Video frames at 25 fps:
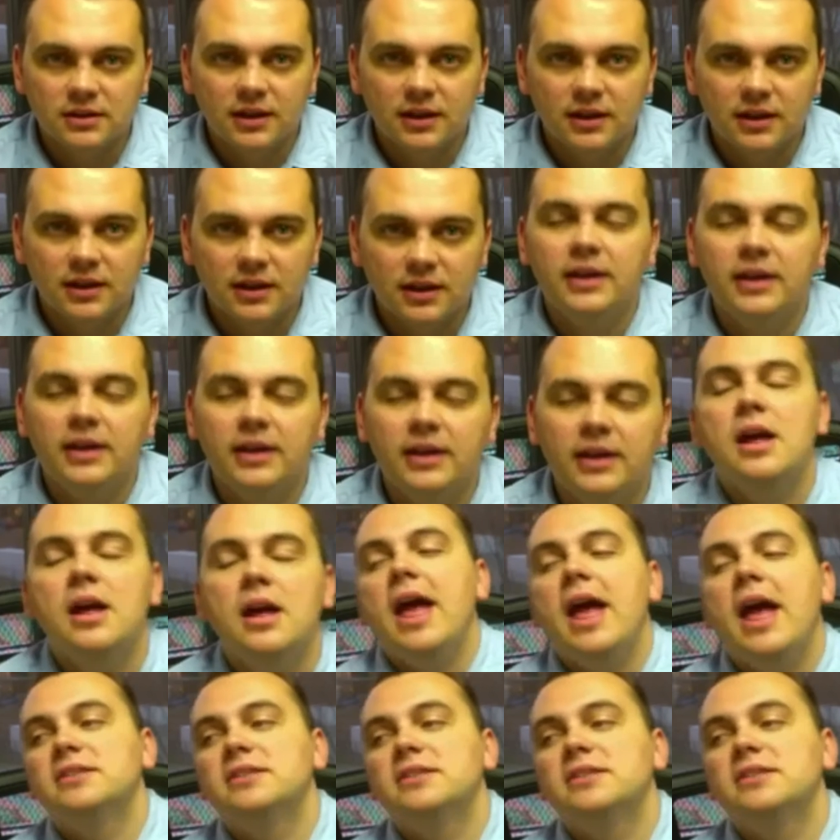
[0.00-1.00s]
Okay.
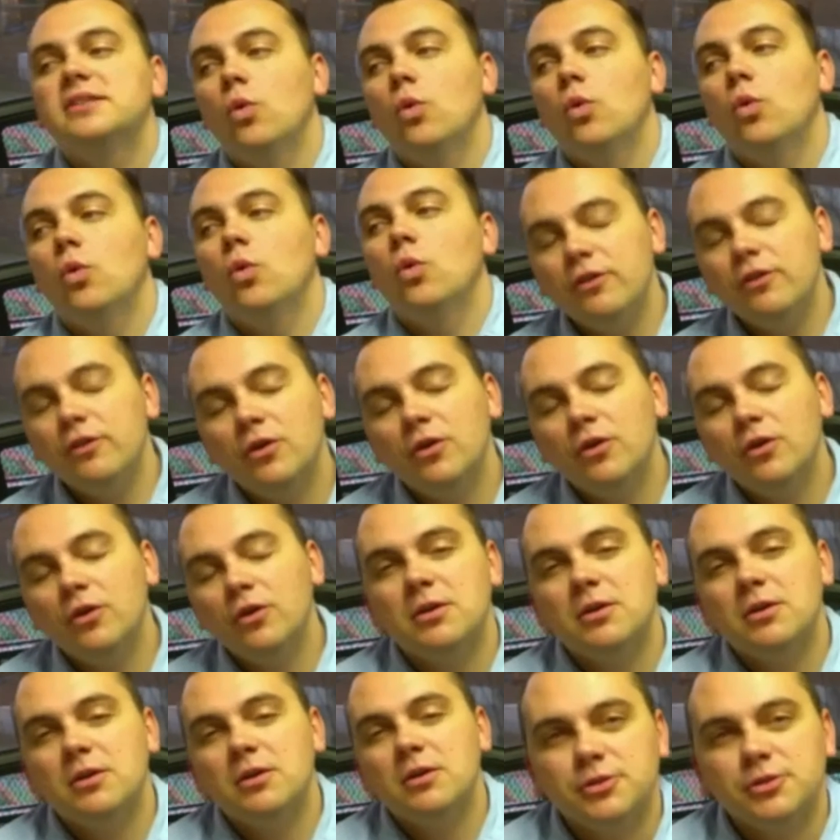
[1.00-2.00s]
And so what you focus
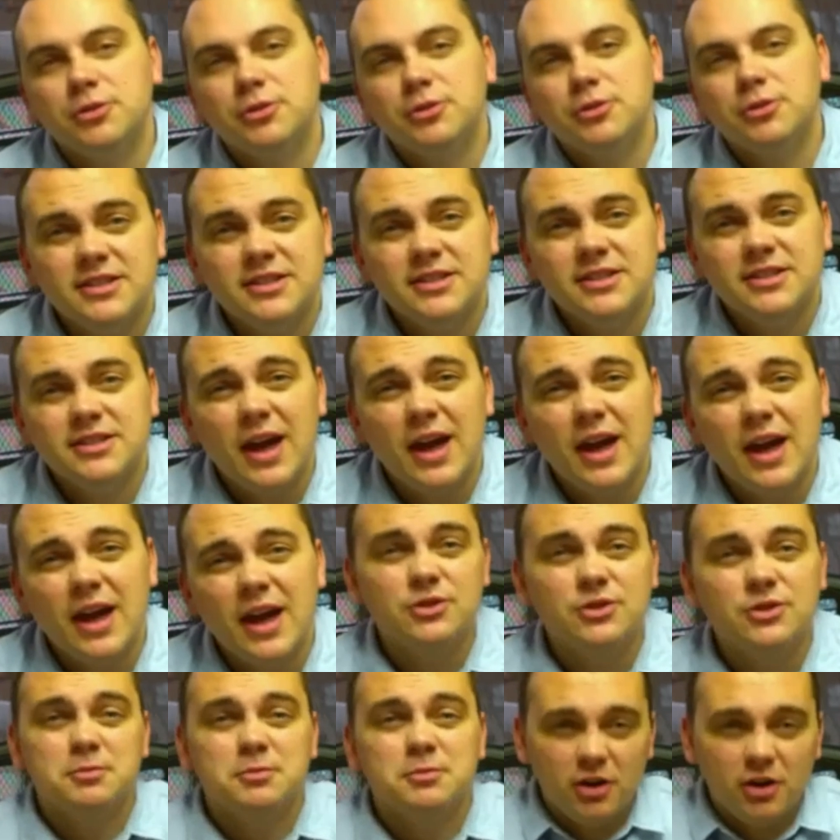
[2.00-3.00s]
on multiplies. So you have
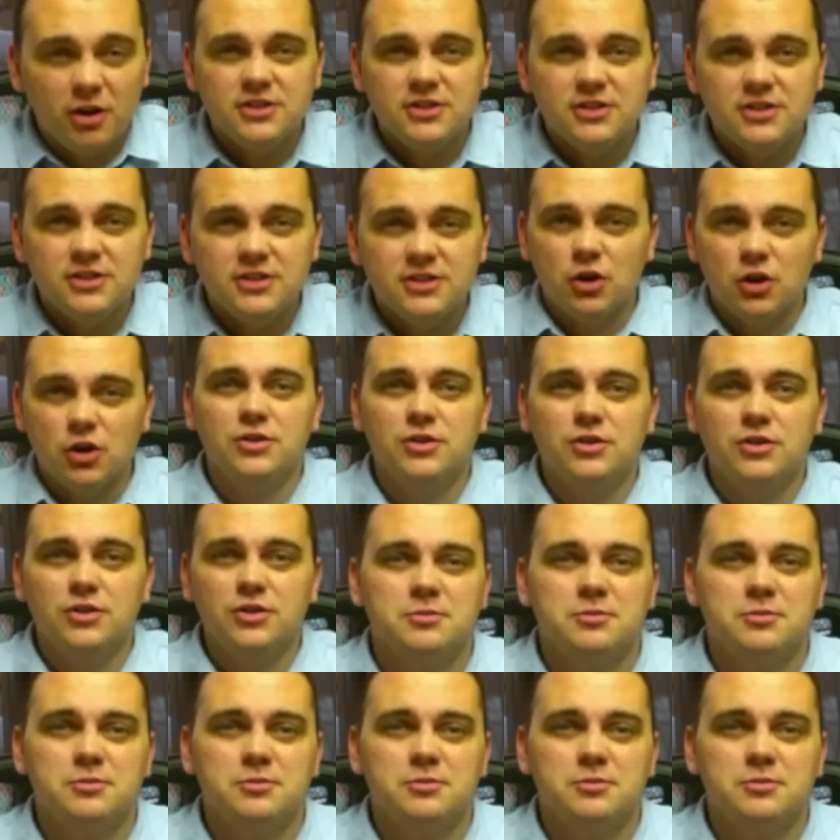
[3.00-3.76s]
to experience your goals